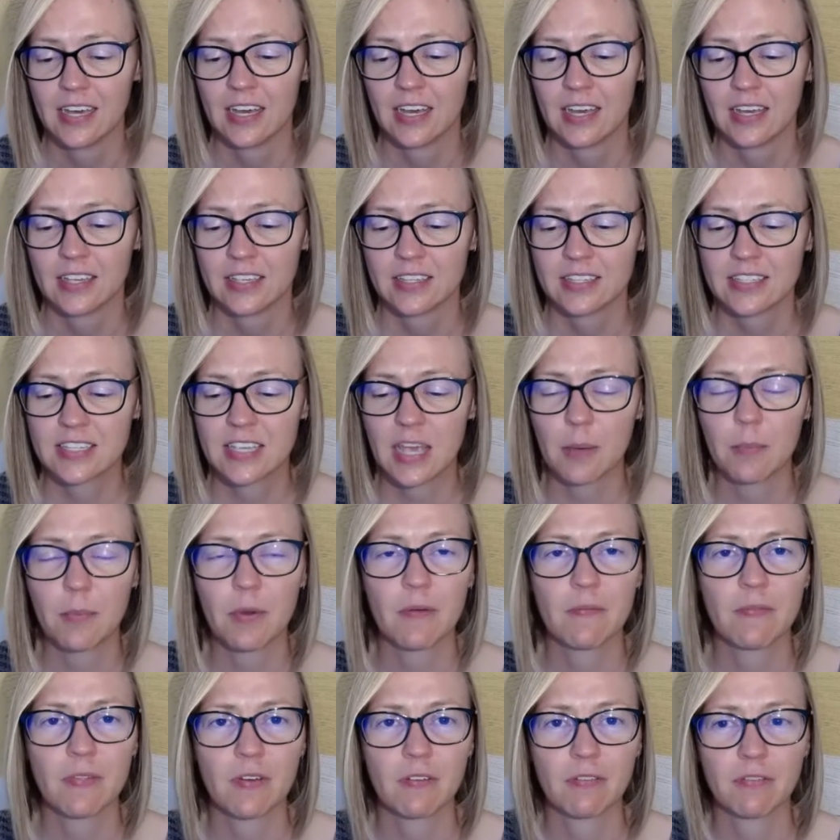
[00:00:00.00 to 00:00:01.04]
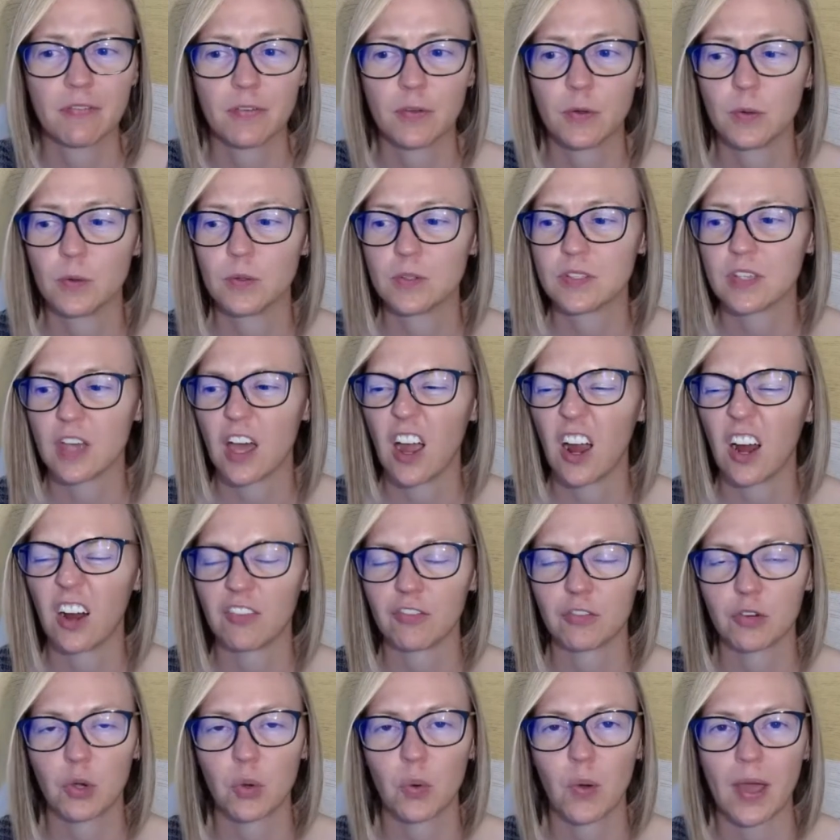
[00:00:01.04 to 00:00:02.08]
some of the foods
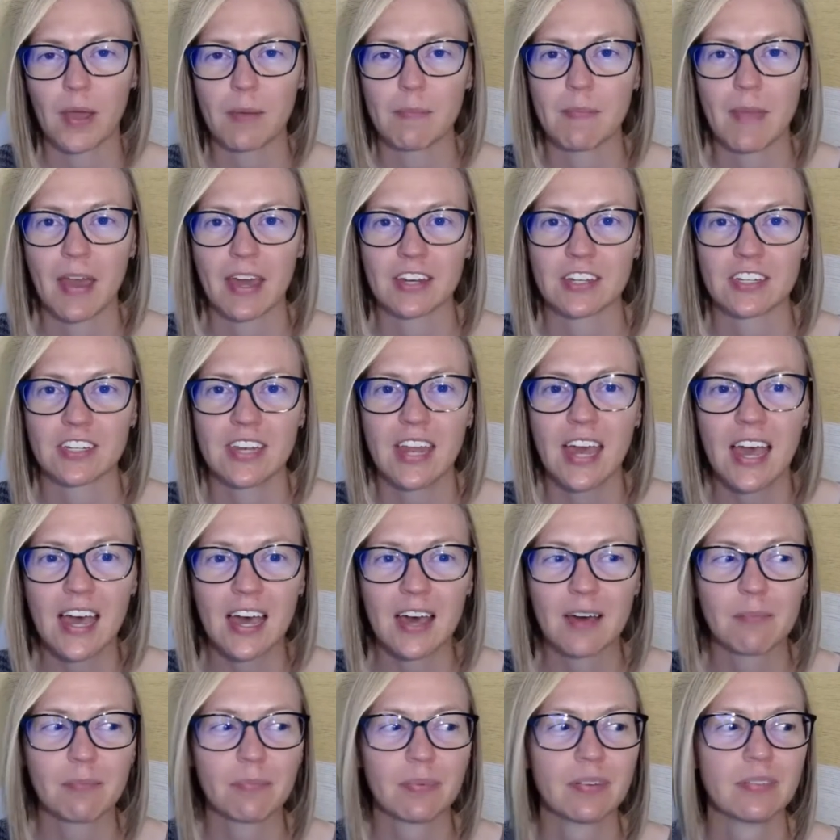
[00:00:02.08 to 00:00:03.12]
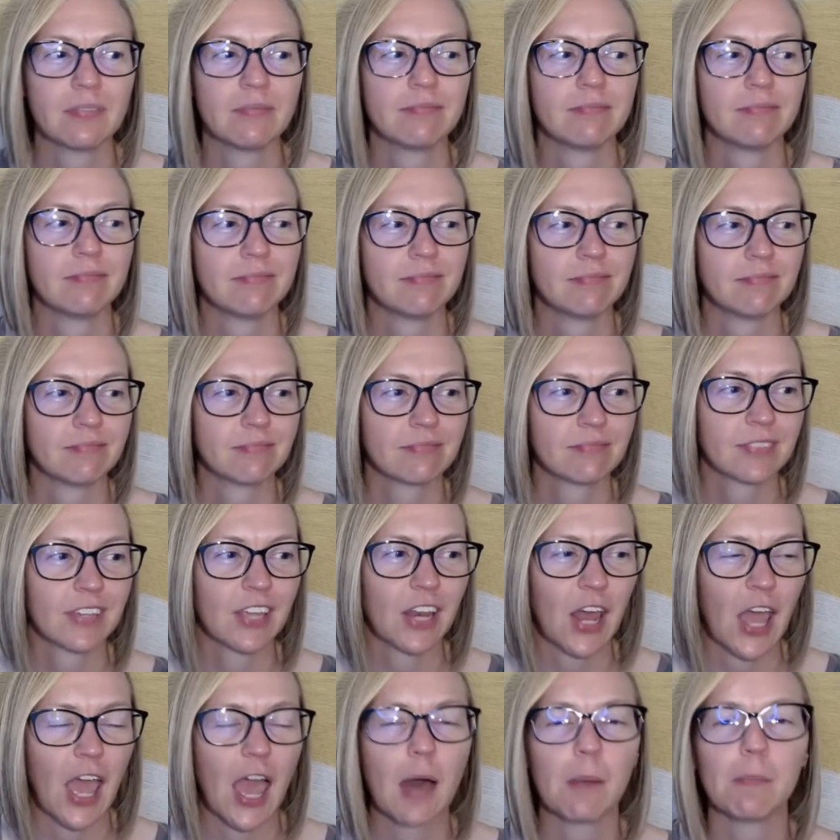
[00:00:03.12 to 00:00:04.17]
aren't quite matching up,
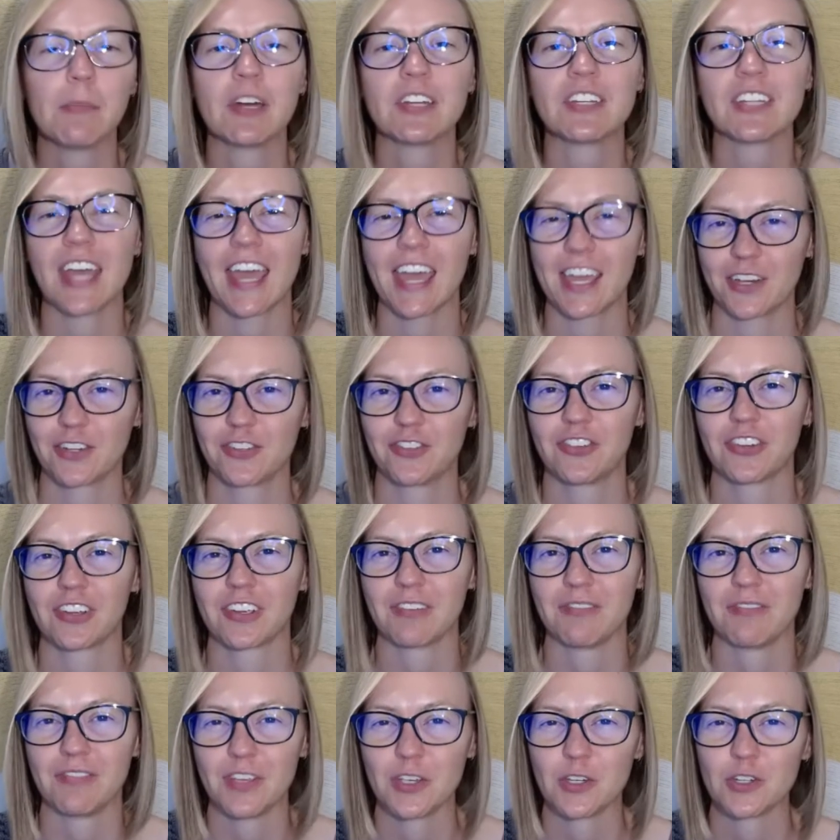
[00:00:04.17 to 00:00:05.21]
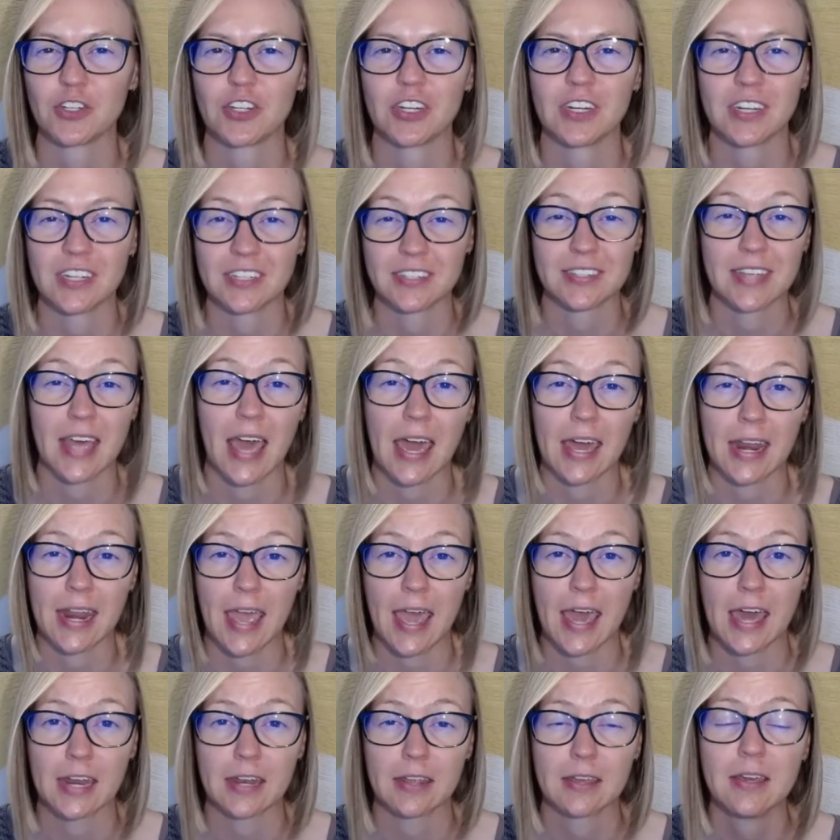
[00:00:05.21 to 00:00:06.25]
how much extra confusion does that
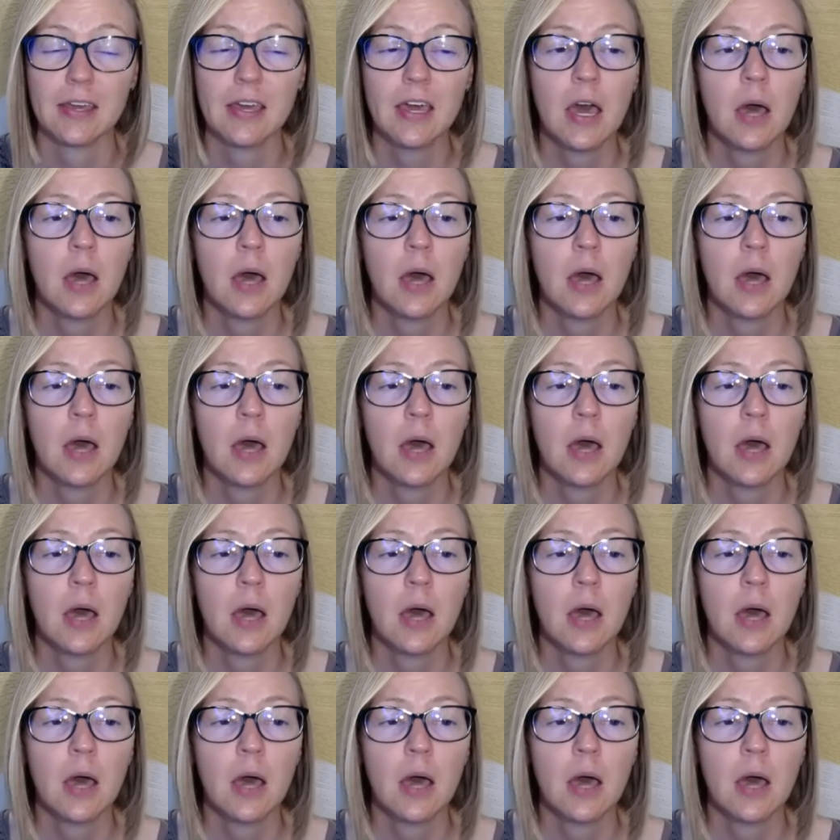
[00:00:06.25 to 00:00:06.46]
add?